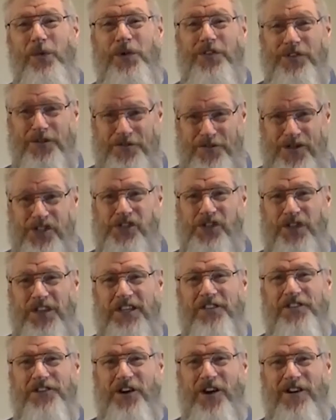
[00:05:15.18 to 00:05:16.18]
was
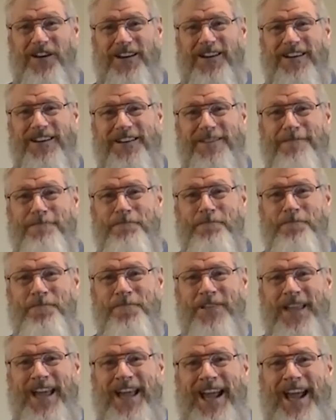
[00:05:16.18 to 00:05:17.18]
officially started.
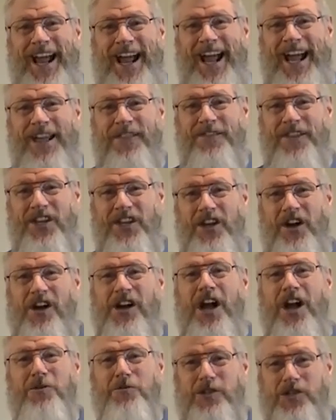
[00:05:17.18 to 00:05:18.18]
And the
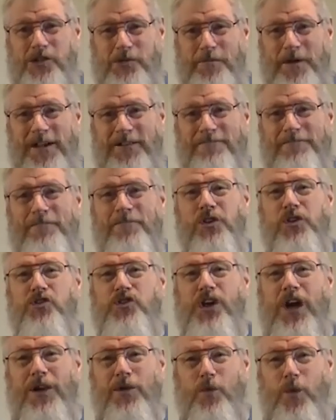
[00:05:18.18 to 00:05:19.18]
young Irishman,
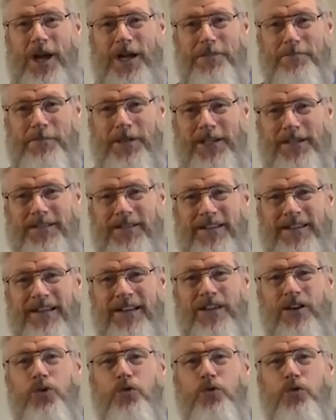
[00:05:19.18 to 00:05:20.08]
John Wightman,